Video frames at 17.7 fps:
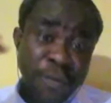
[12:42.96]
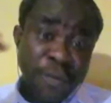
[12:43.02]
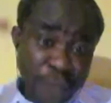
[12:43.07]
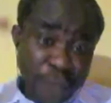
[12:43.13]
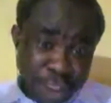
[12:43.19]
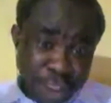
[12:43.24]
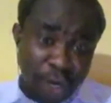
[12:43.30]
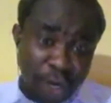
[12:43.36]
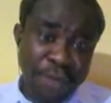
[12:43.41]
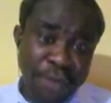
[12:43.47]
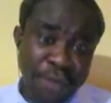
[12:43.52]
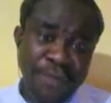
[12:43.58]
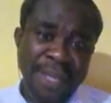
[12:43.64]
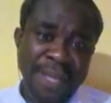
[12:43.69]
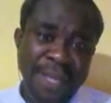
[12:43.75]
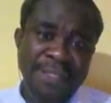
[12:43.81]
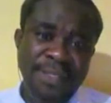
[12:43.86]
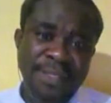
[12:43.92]
Future
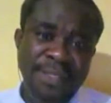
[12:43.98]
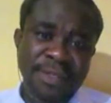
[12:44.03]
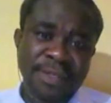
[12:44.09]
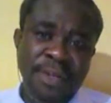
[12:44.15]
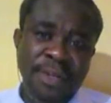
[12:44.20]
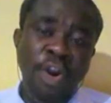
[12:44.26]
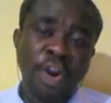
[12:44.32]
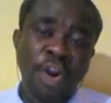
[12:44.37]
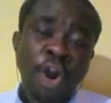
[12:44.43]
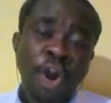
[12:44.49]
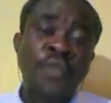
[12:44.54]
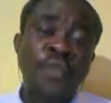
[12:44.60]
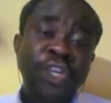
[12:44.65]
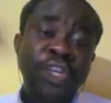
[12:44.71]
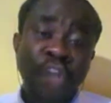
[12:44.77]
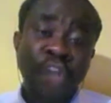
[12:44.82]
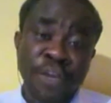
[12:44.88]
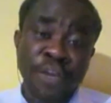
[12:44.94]
effects
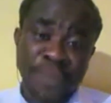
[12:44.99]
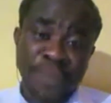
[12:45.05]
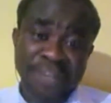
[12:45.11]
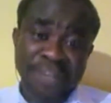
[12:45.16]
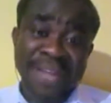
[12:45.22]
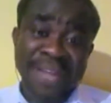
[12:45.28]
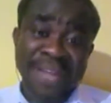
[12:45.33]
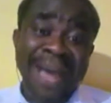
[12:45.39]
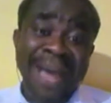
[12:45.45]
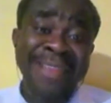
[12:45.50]
are